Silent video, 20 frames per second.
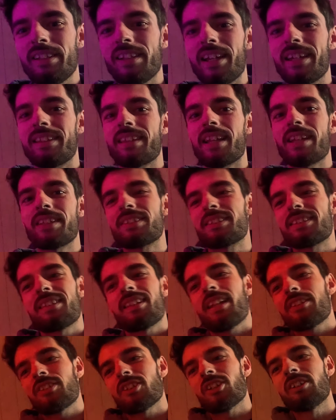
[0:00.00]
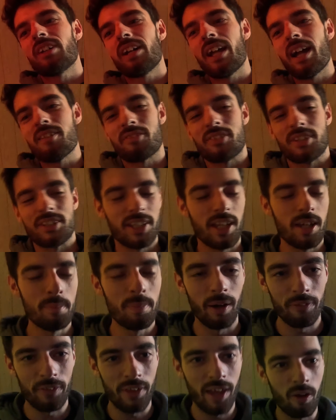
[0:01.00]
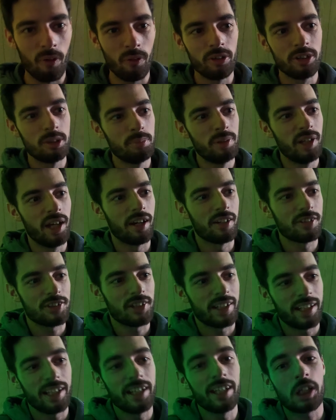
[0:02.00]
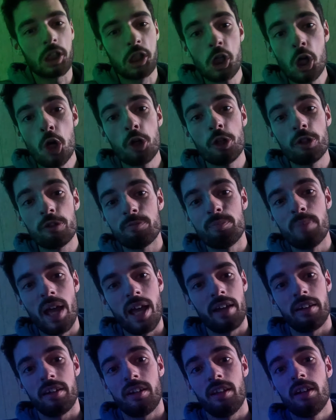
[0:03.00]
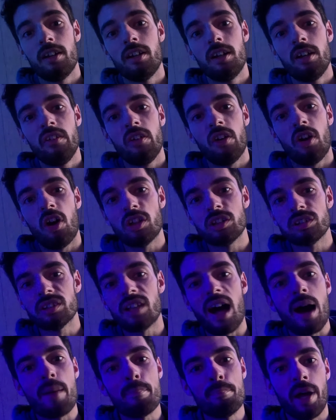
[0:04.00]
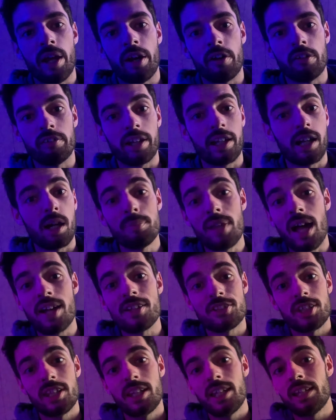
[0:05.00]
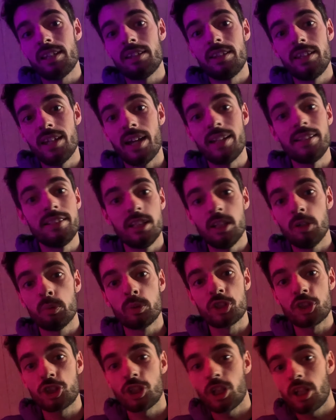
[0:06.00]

like that's that's all I have to say about that one. To be honest, like it could have been a lot better. Like I'm not saying the idea was,